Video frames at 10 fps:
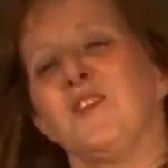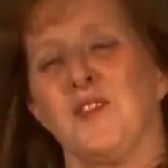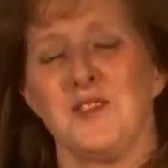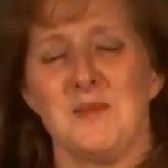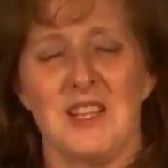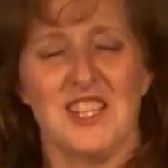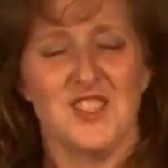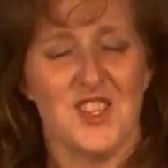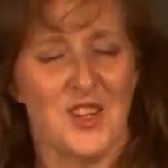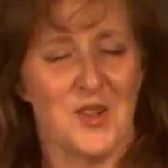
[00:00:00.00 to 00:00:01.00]
the $50
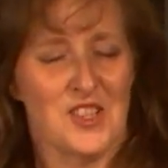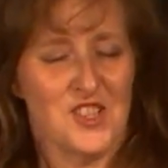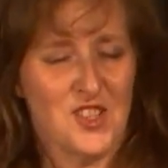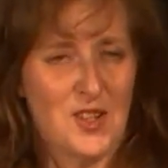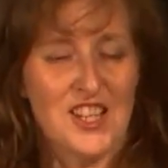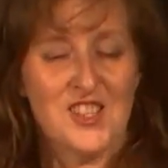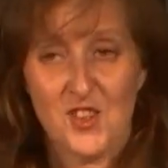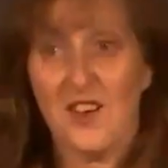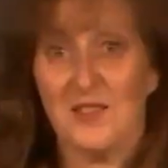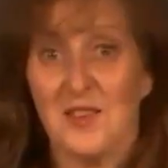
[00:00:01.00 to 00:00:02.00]
million question. It's
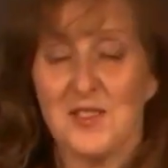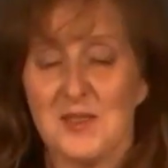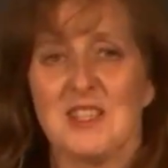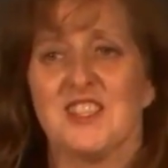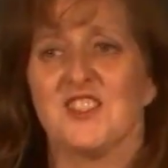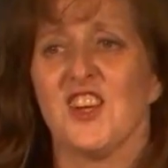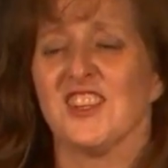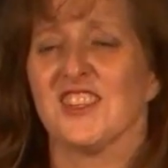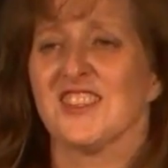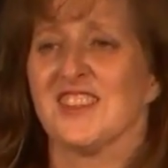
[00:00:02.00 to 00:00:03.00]
not $50 million,
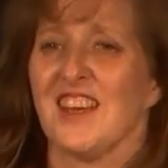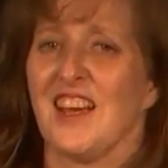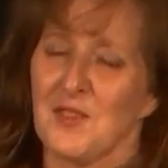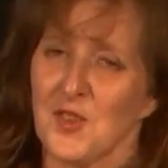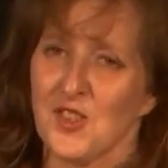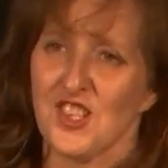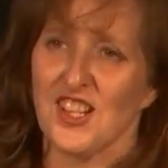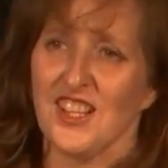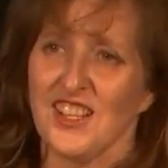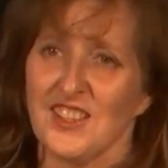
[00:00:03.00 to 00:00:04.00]

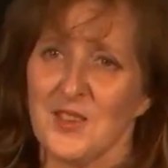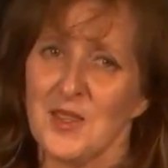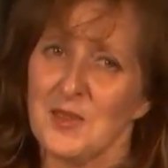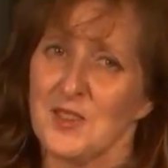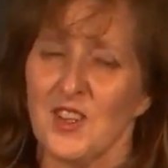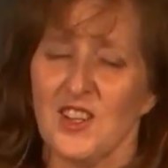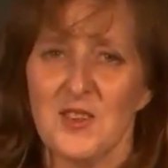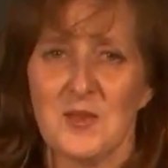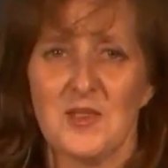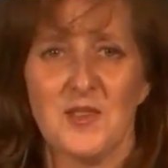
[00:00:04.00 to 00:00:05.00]
unfortunately. We do a
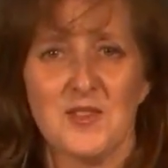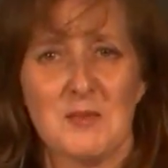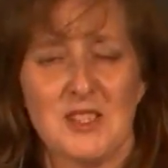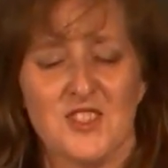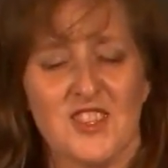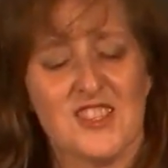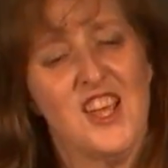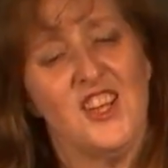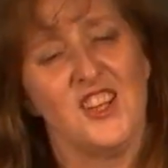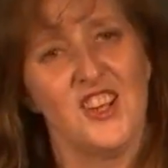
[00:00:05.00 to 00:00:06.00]
lot with $50 million.
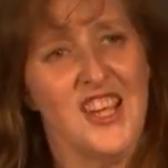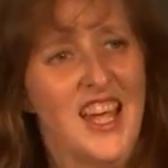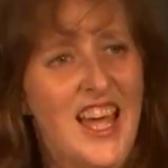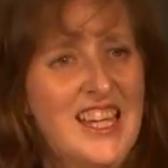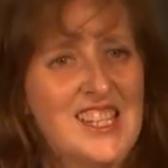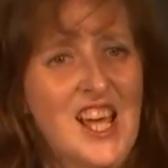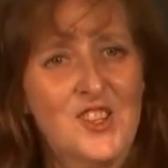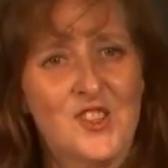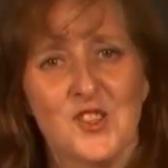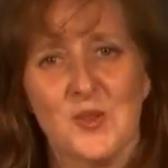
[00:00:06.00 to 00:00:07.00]
No, uh, it's
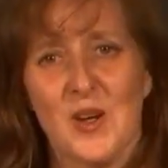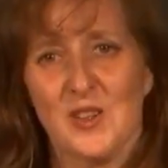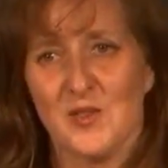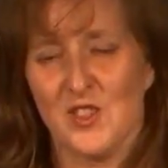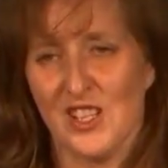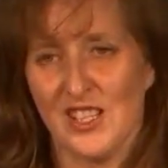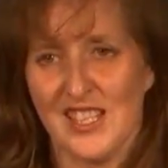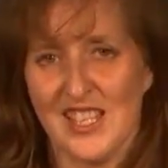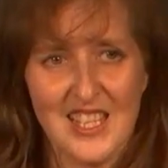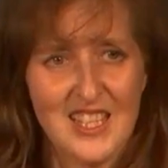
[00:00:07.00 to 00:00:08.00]

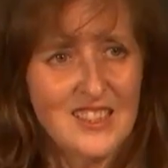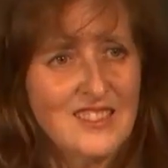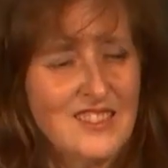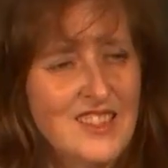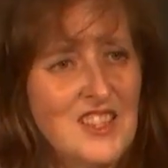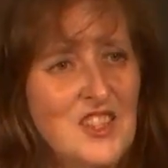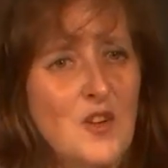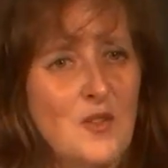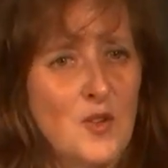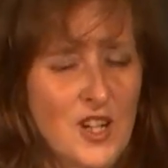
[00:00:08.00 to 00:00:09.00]
$112 a year
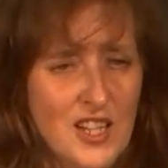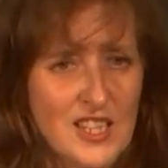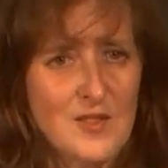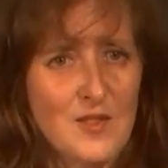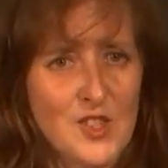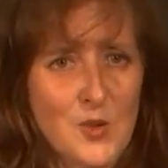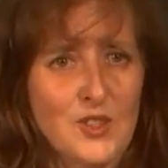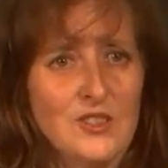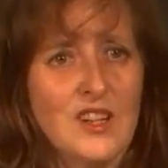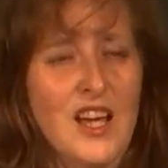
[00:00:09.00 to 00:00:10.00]
for an
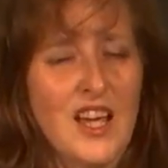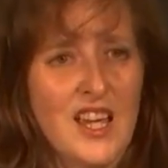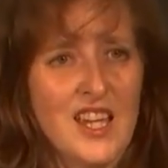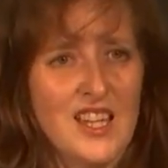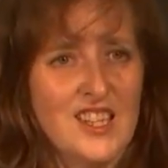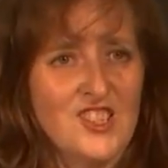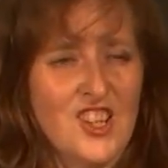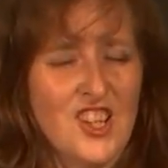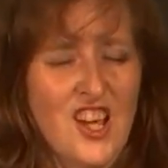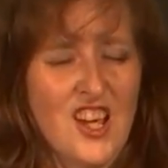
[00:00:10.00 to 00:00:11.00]
individual and